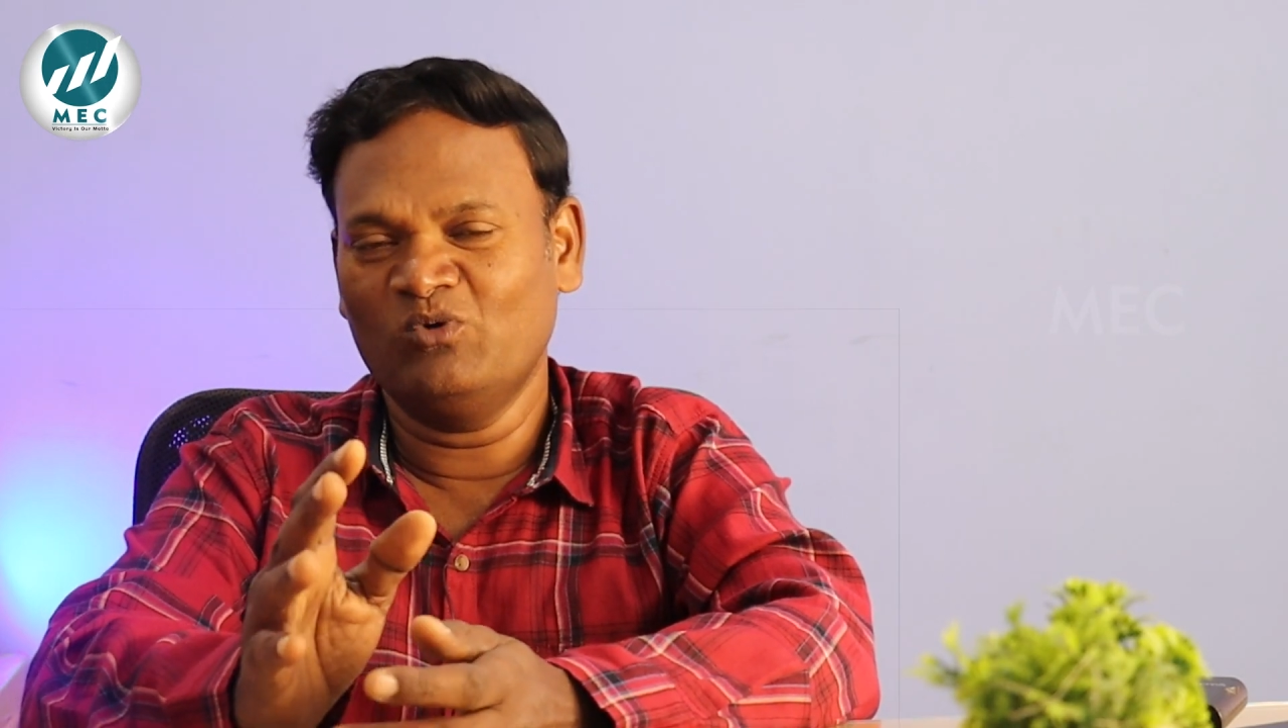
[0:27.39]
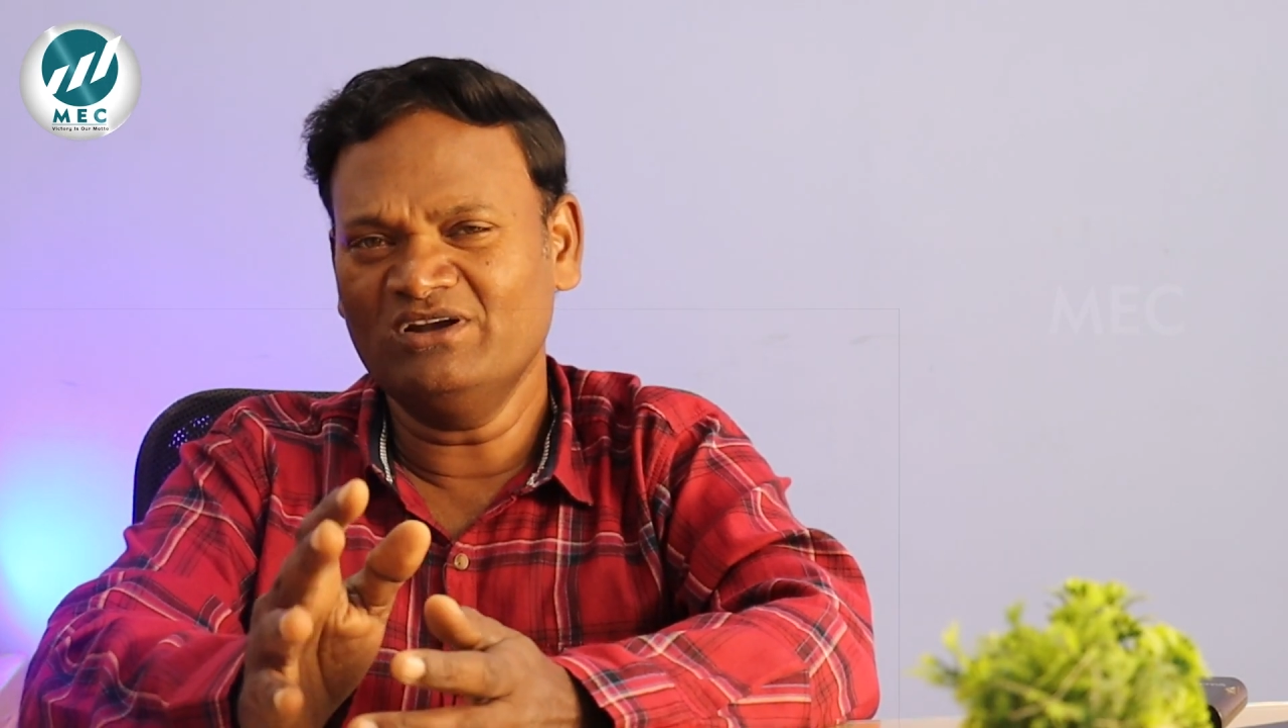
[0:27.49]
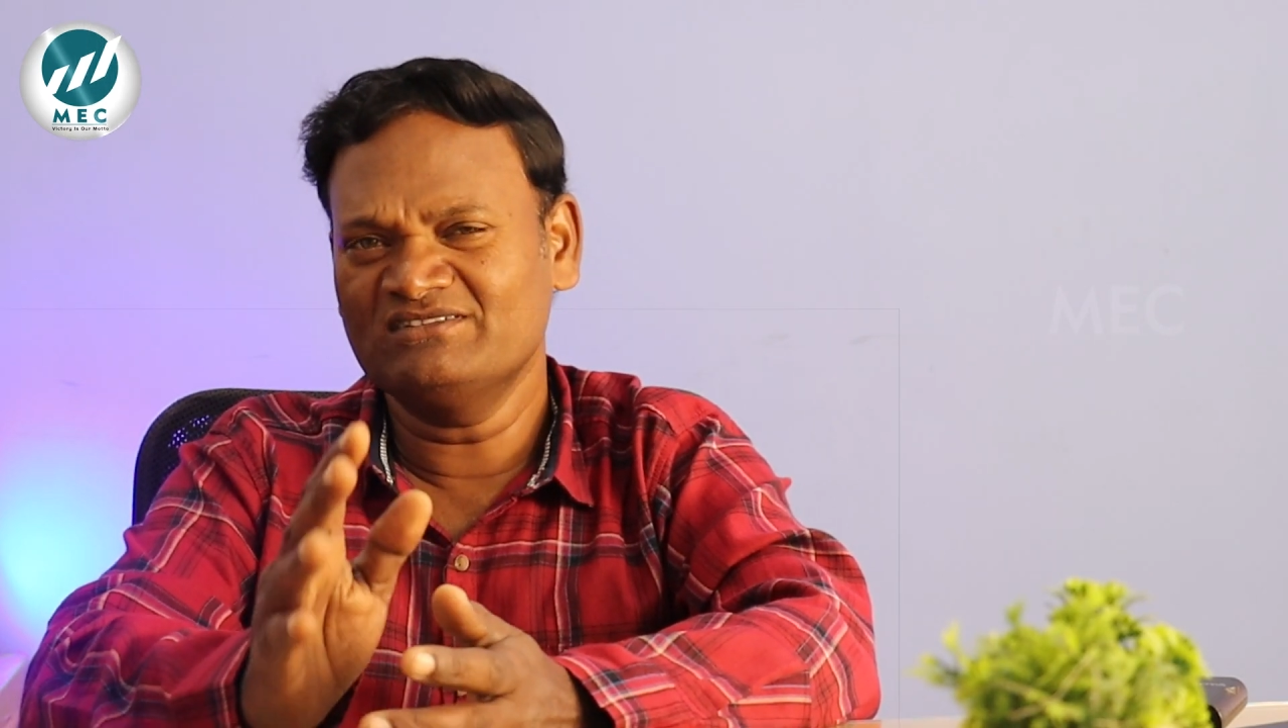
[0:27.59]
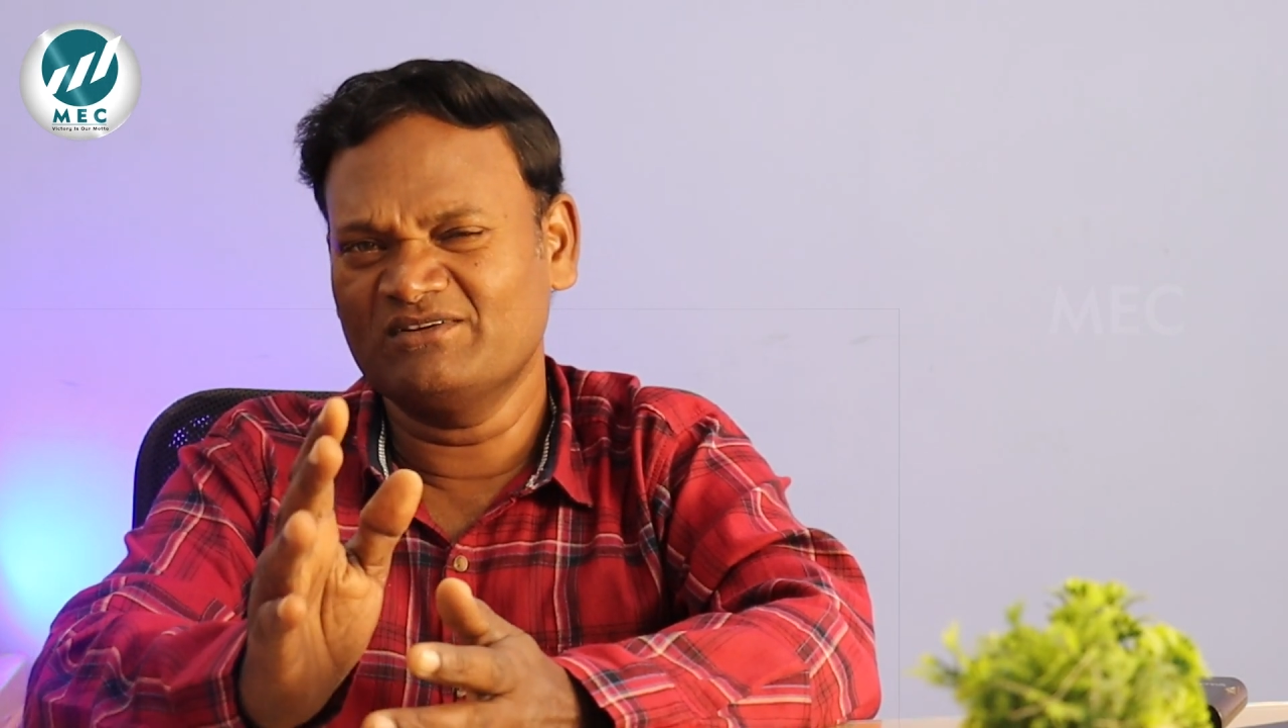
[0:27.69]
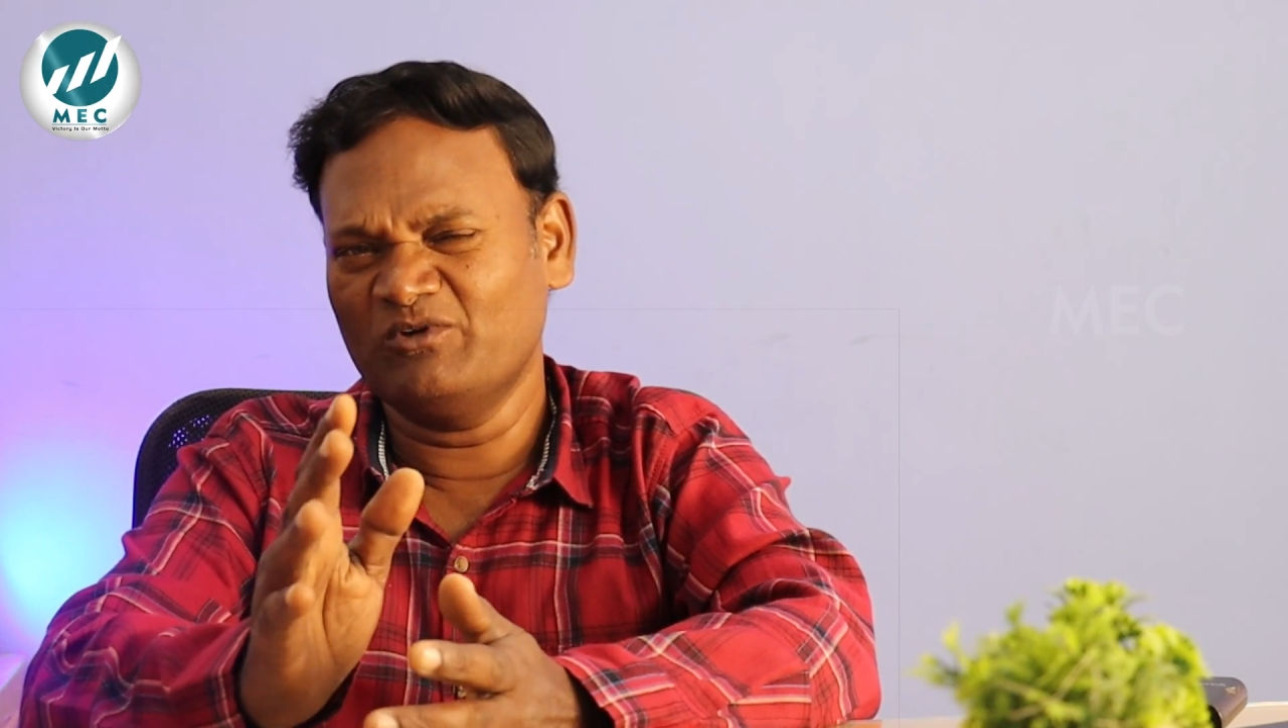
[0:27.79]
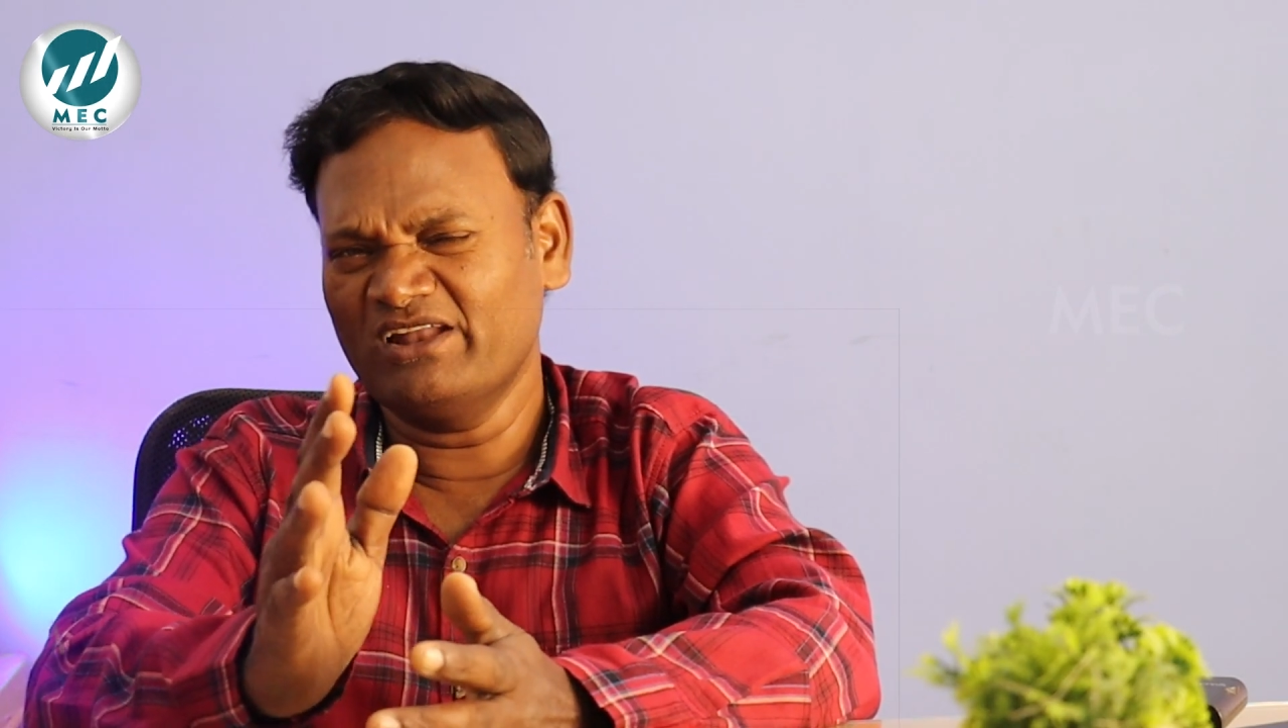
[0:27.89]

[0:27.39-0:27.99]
what is it,